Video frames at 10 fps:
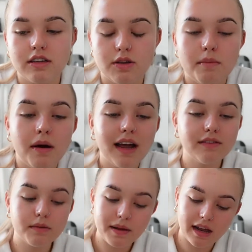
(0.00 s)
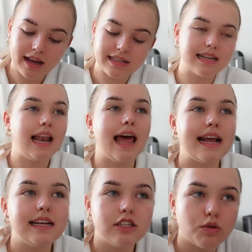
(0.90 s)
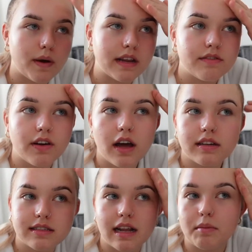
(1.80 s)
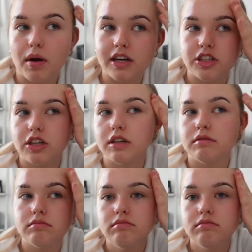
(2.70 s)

So I might have to be like a delayed 21st celebration.